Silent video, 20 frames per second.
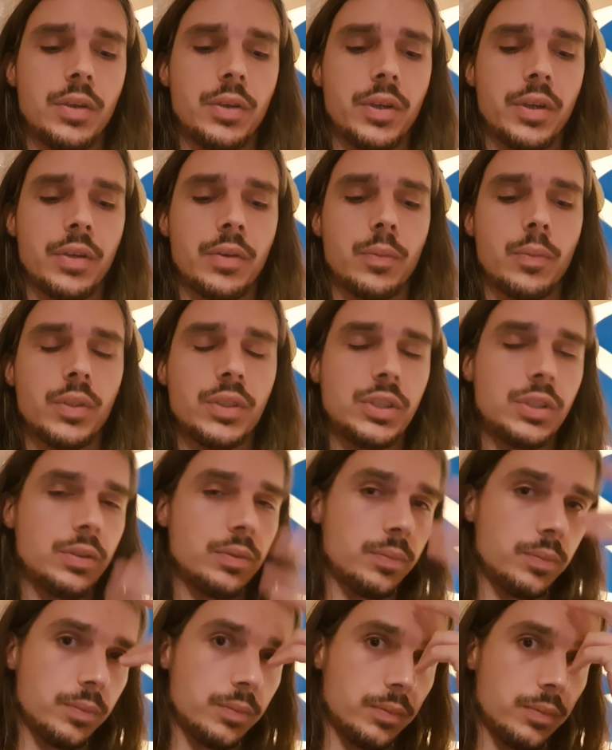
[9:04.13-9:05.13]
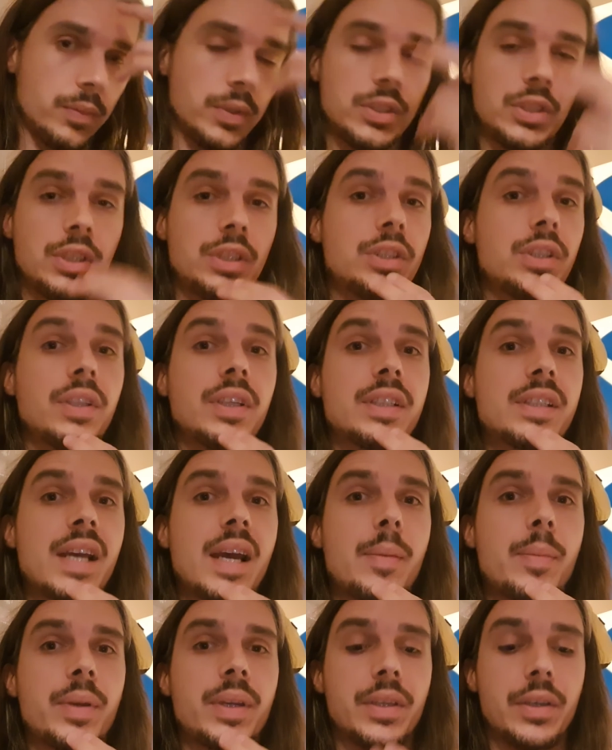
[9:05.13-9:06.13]
can, once you can do the
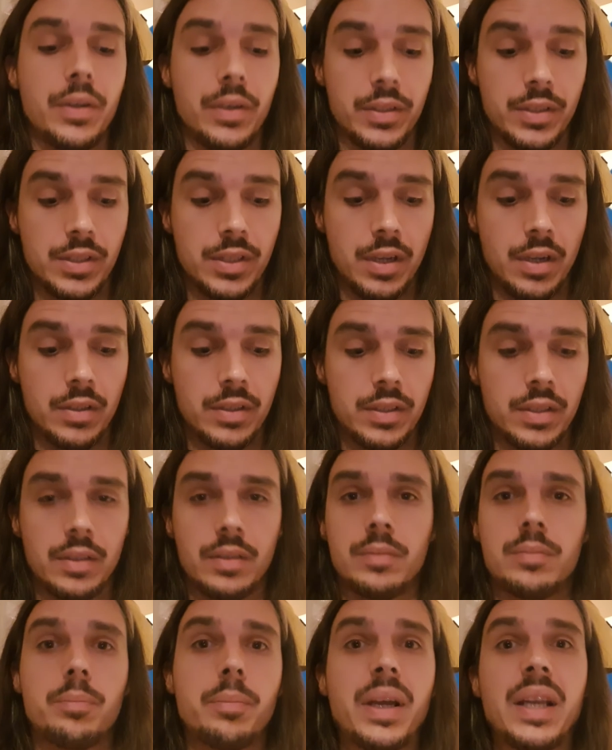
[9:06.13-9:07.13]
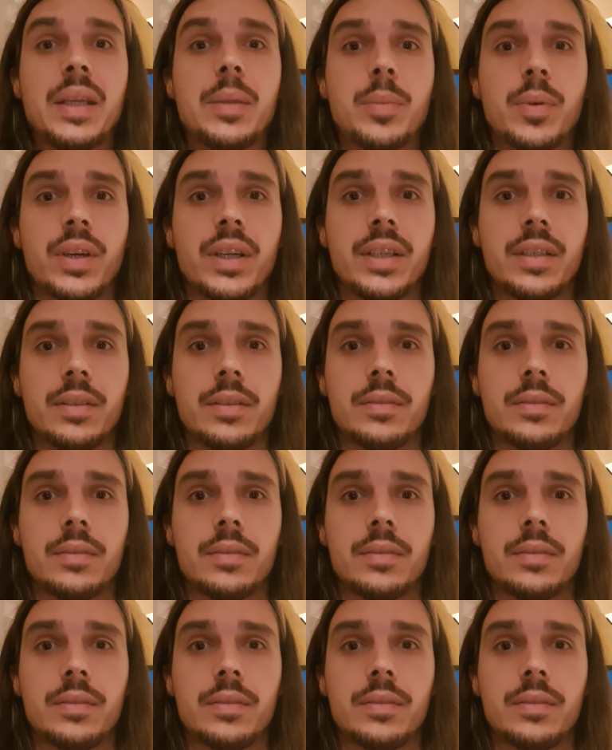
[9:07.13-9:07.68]
tapping, you can start to belly breathe